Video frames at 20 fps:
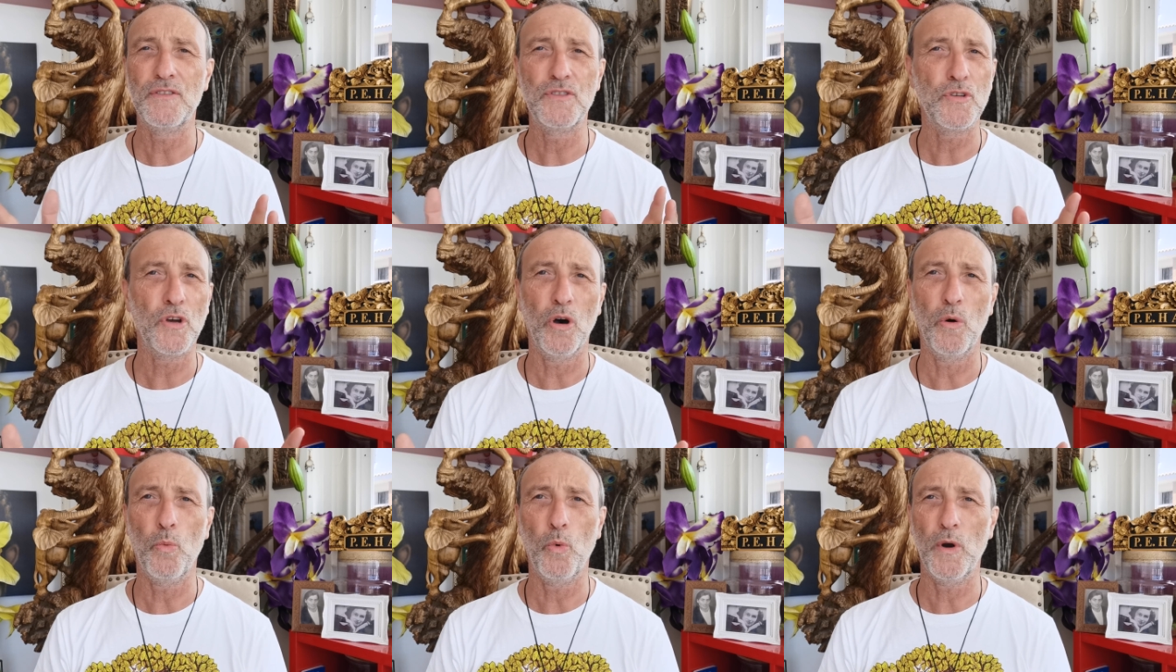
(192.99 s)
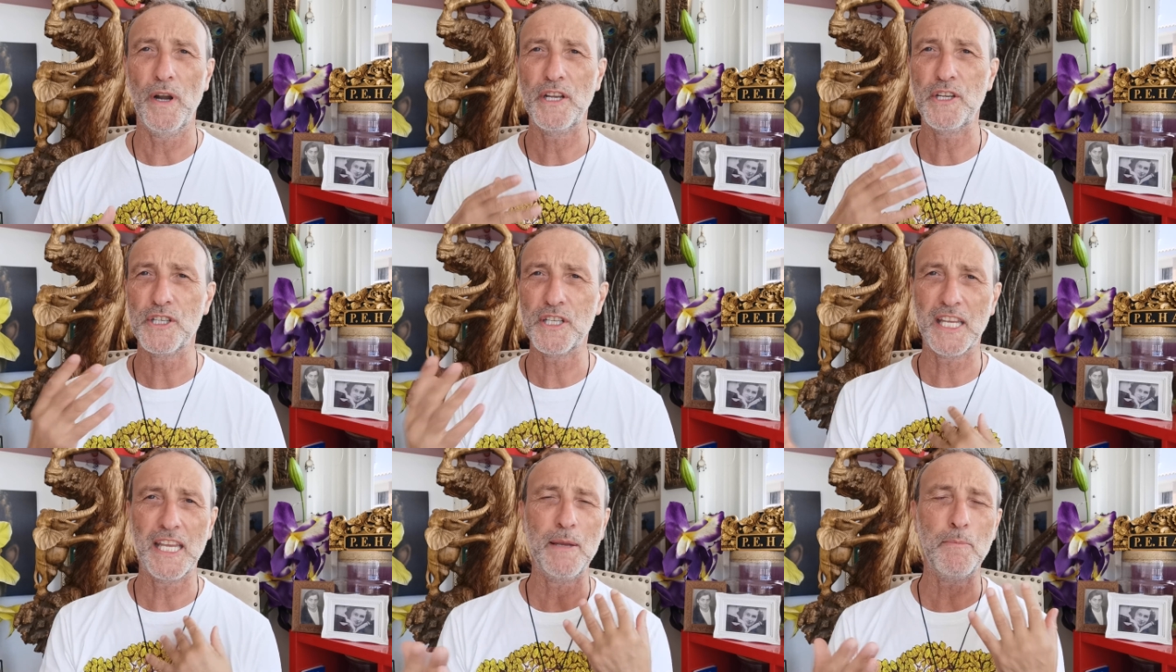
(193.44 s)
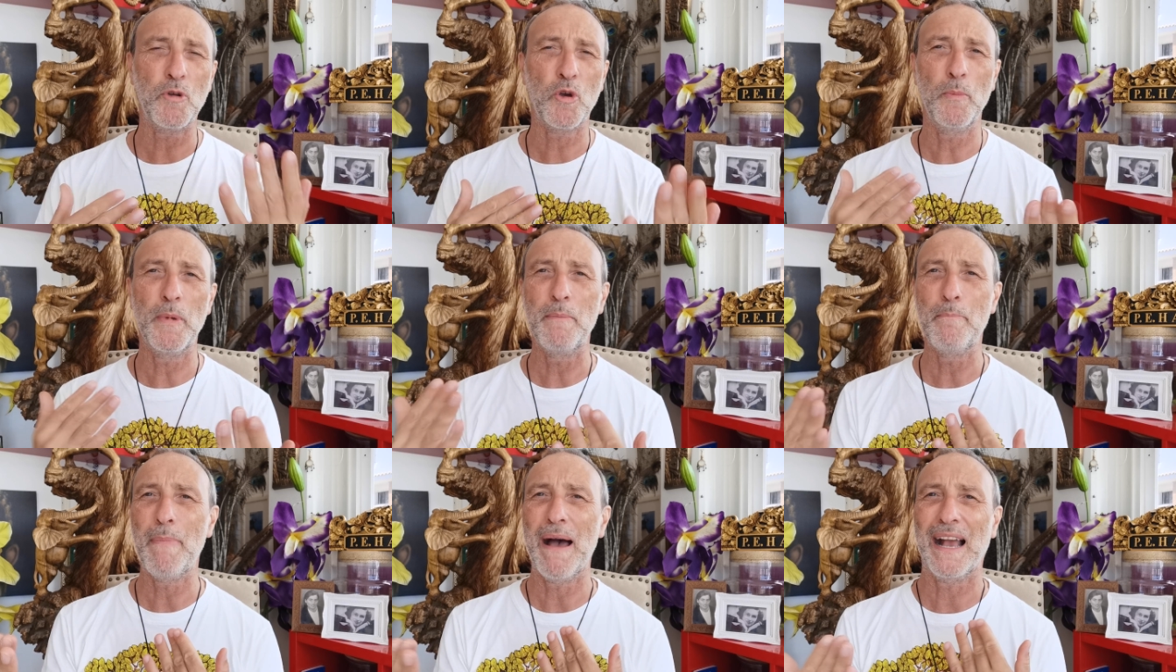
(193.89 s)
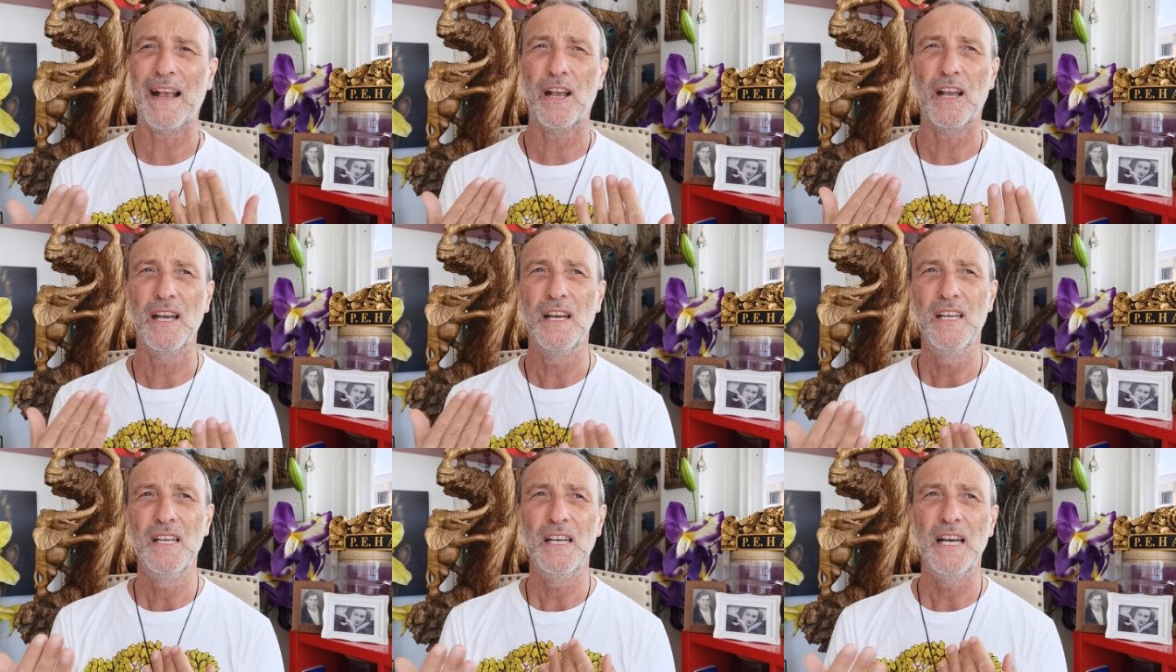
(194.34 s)
don't worry, just keep coming back
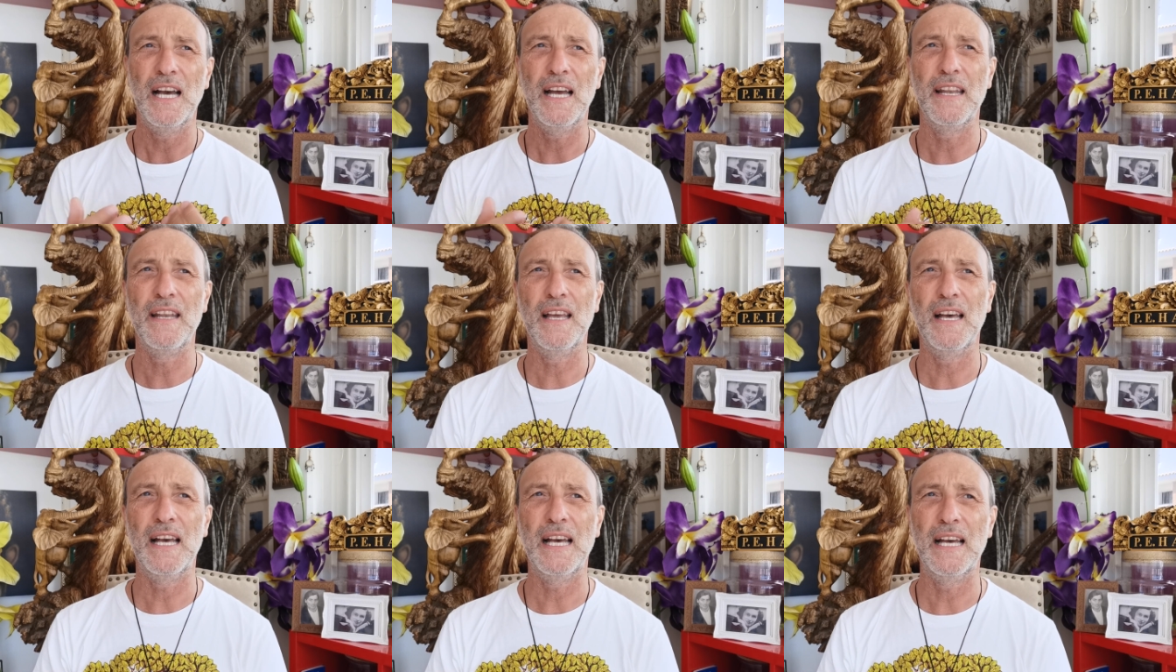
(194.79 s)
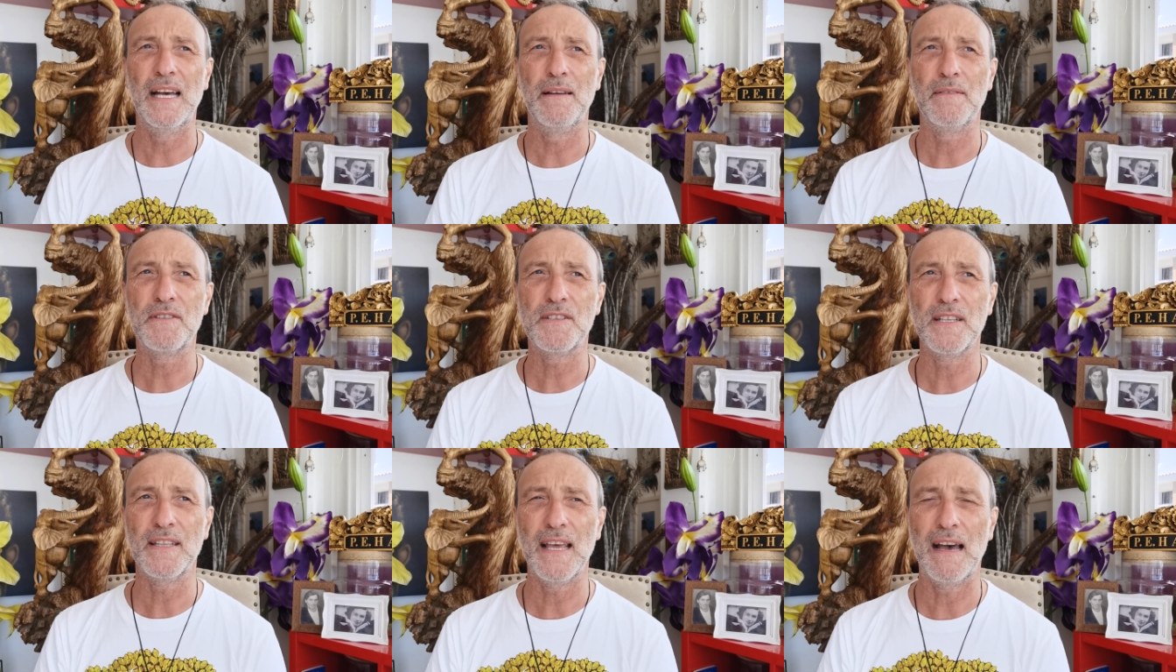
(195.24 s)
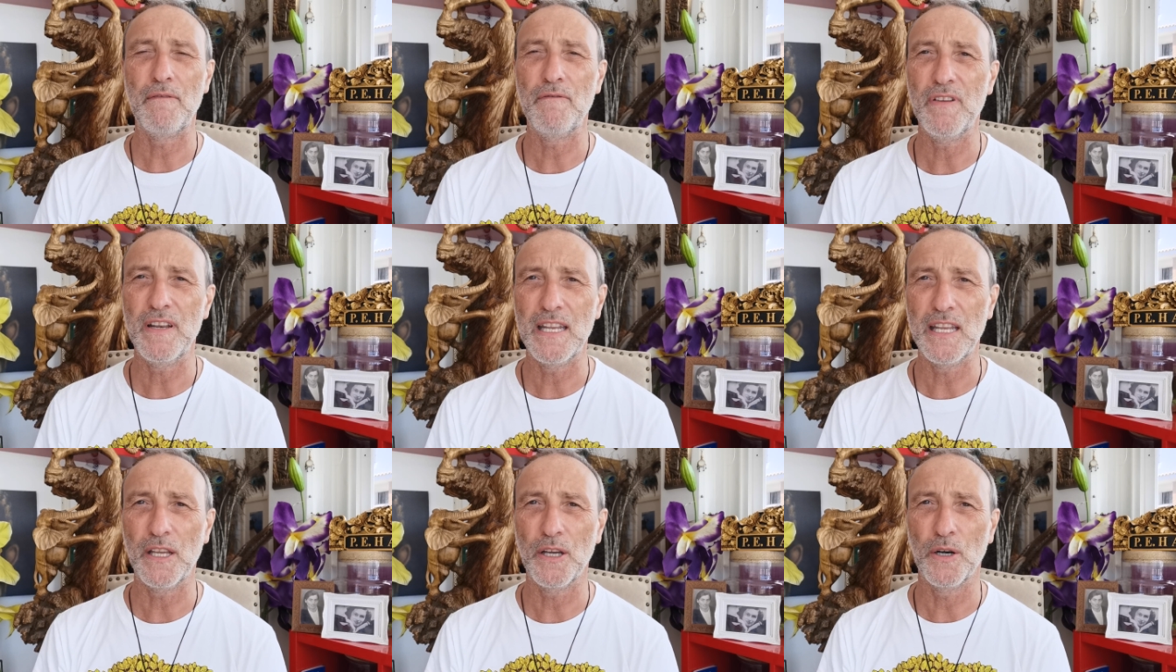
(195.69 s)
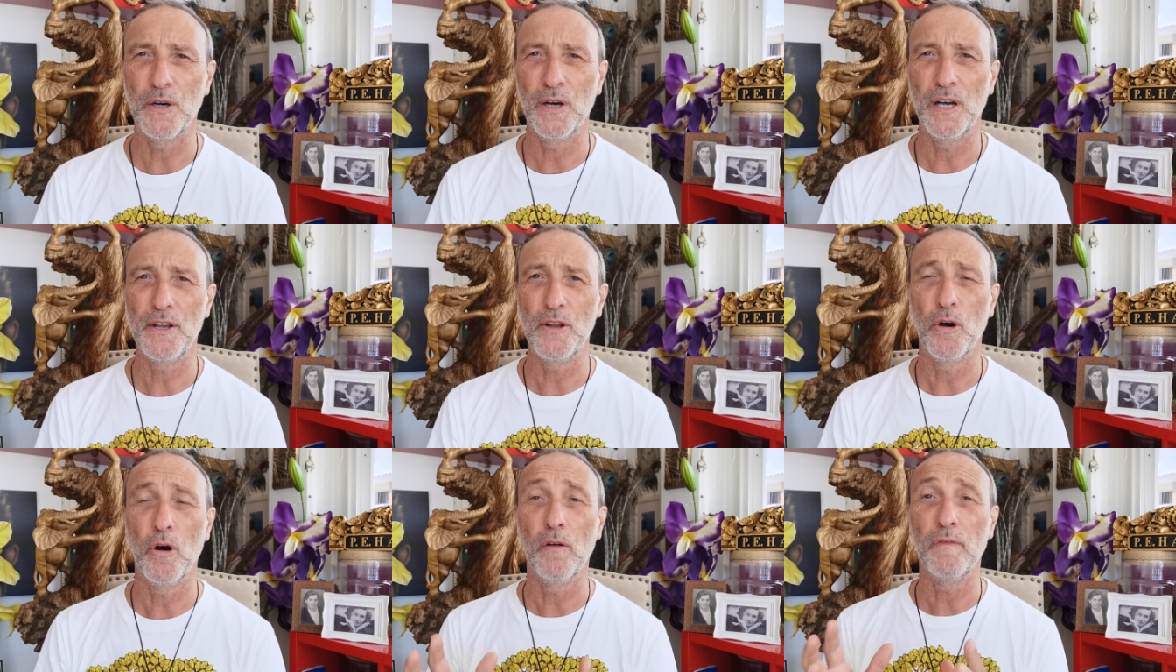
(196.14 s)
and uh, to that video,
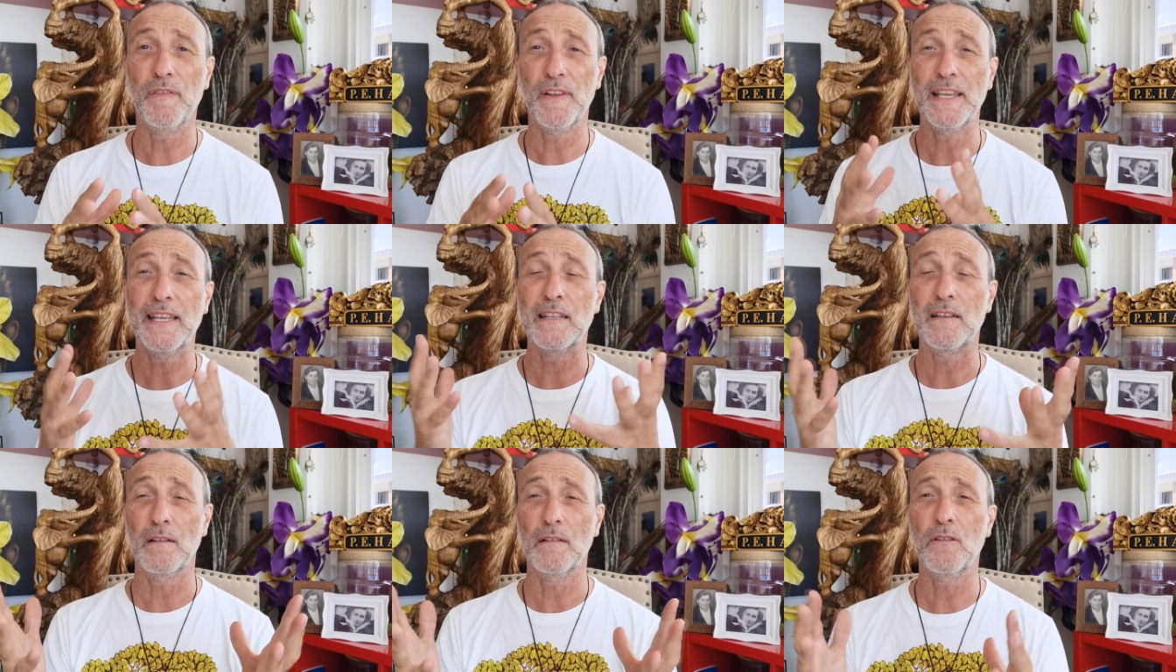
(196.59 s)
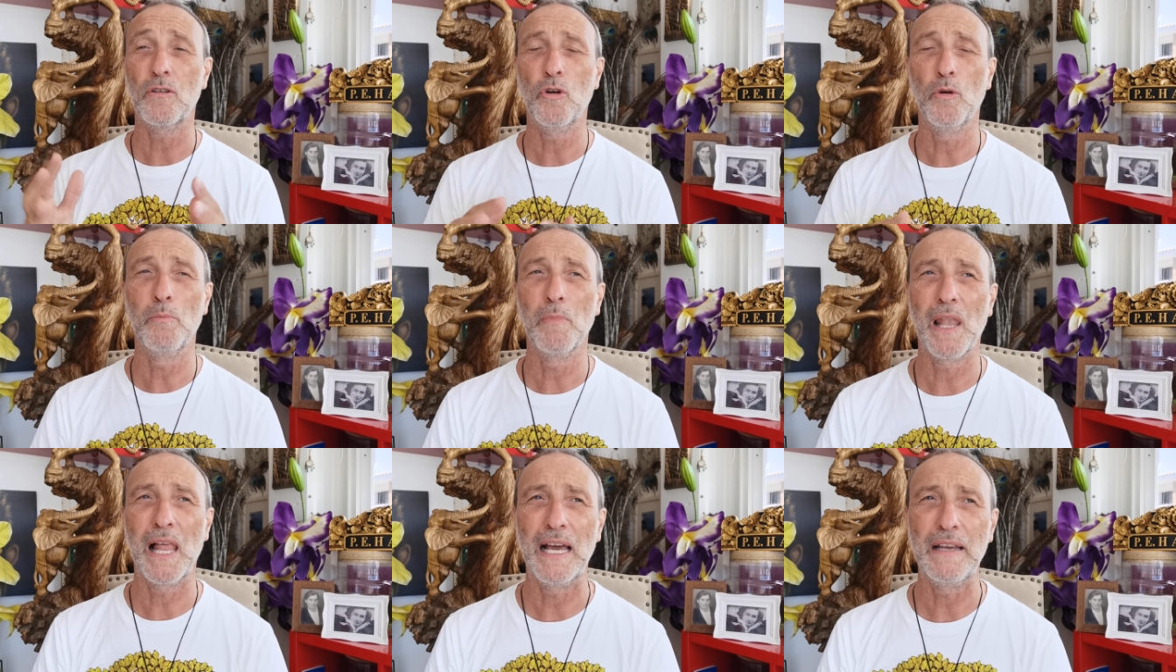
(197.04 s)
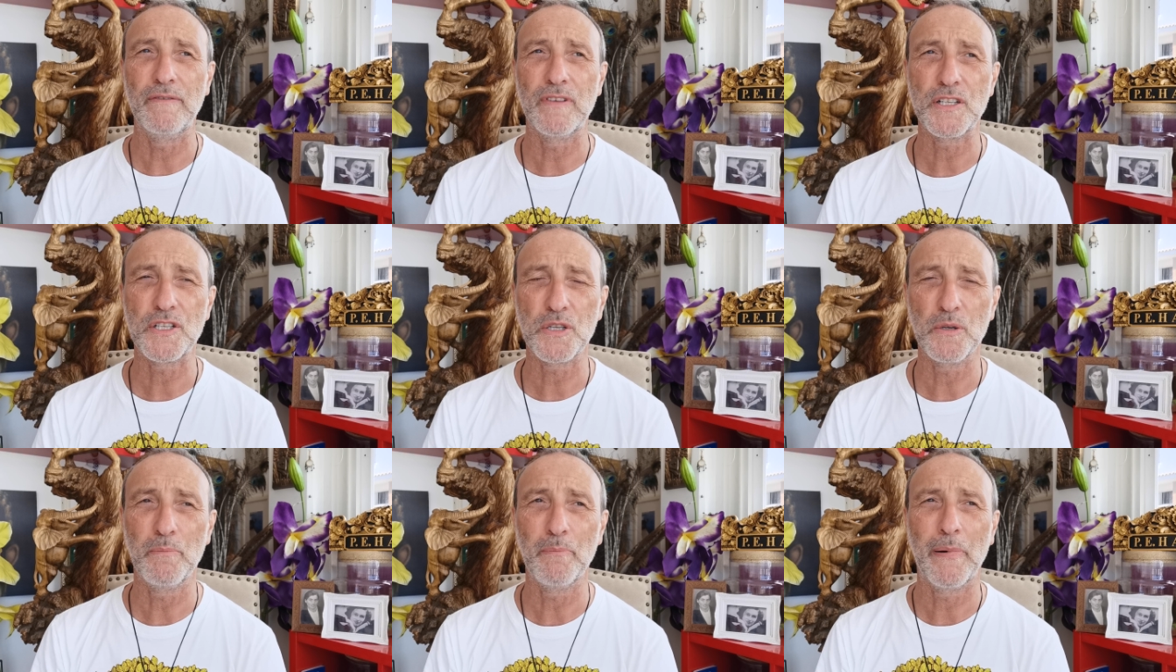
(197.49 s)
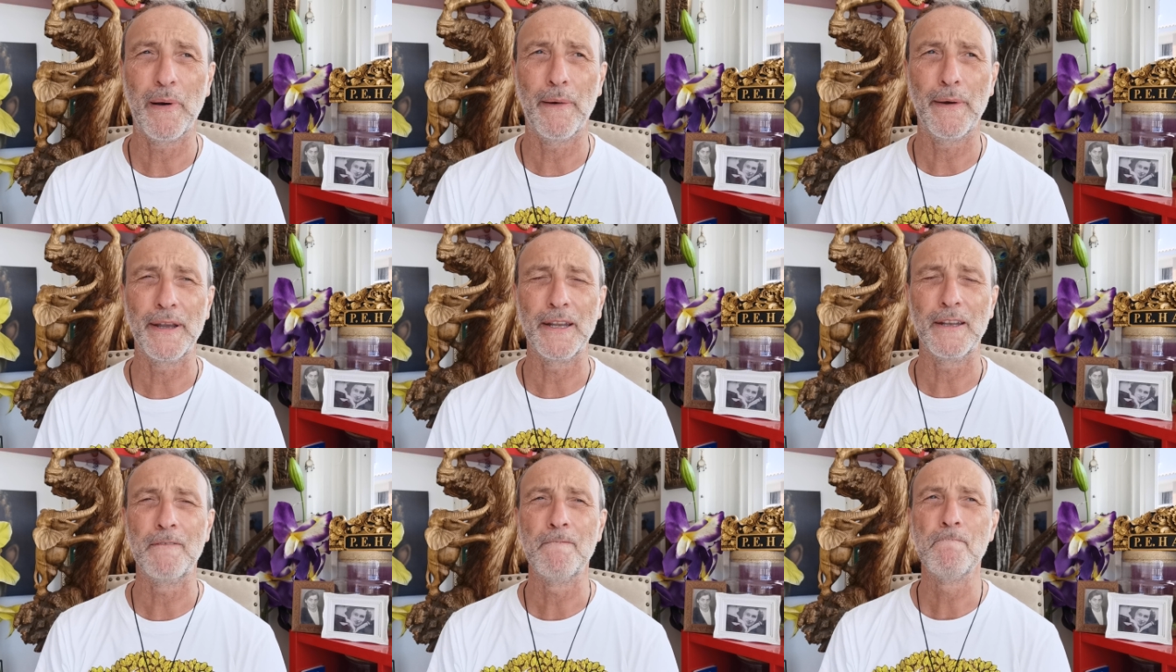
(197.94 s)
and hopefully it'll come live at some
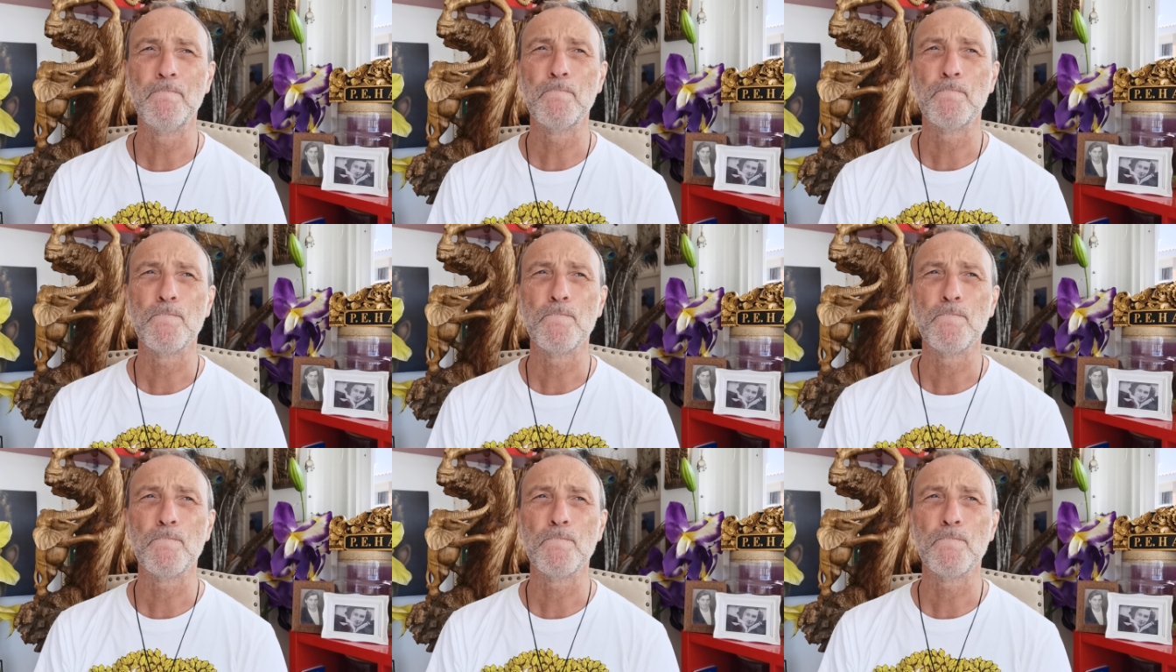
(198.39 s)
point.